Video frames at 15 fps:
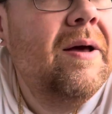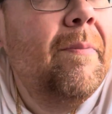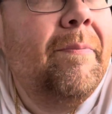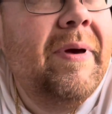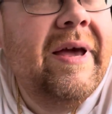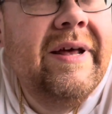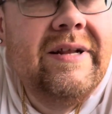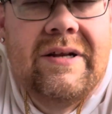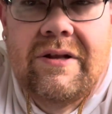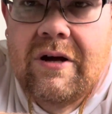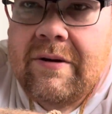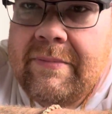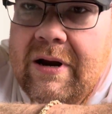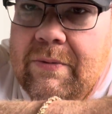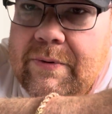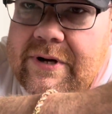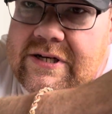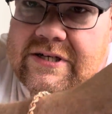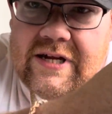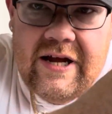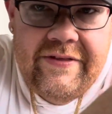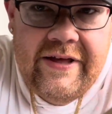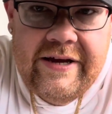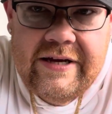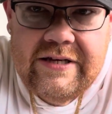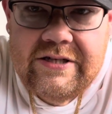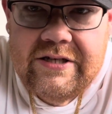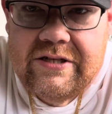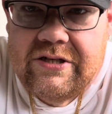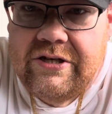being it's on my wrist, I think
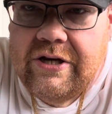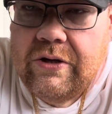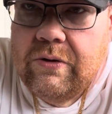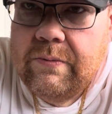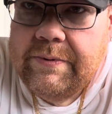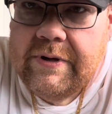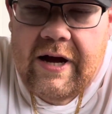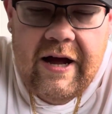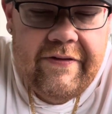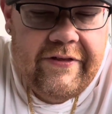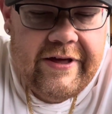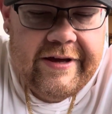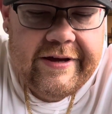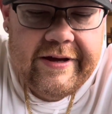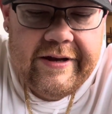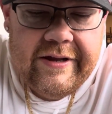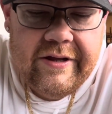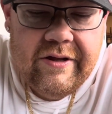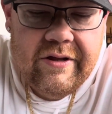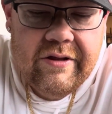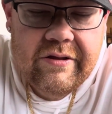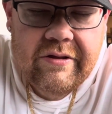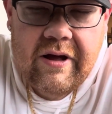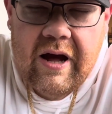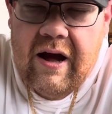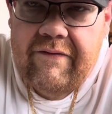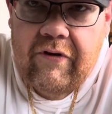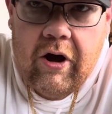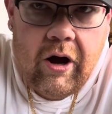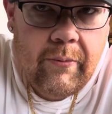it's just dope. I think it is,
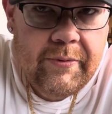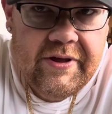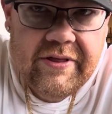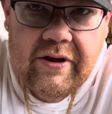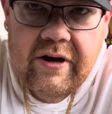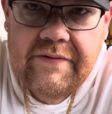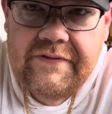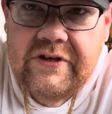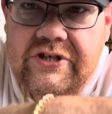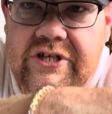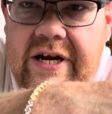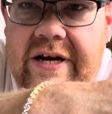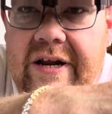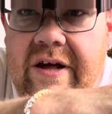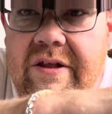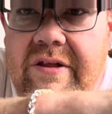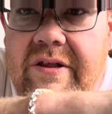I've always thought of this chain as